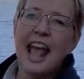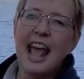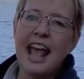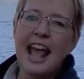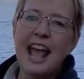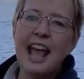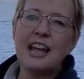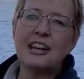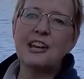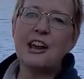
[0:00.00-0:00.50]

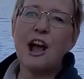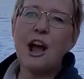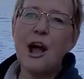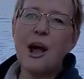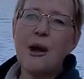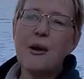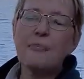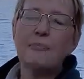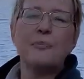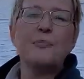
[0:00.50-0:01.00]
And
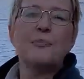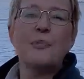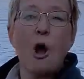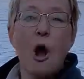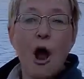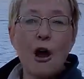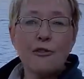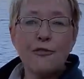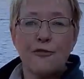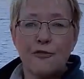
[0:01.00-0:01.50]

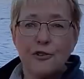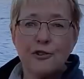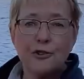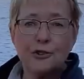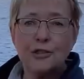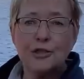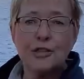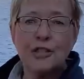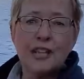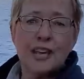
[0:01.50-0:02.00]
our
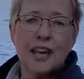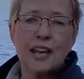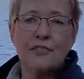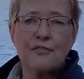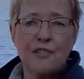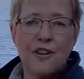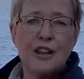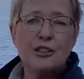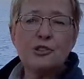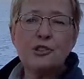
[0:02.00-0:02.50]
first
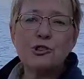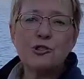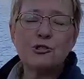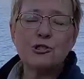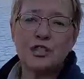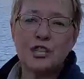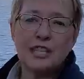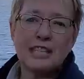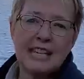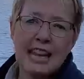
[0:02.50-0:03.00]
adventure
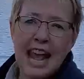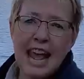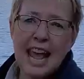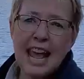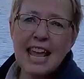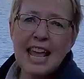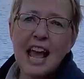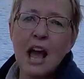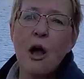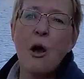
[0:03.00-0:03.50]

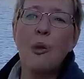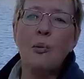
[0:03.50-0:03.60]
today,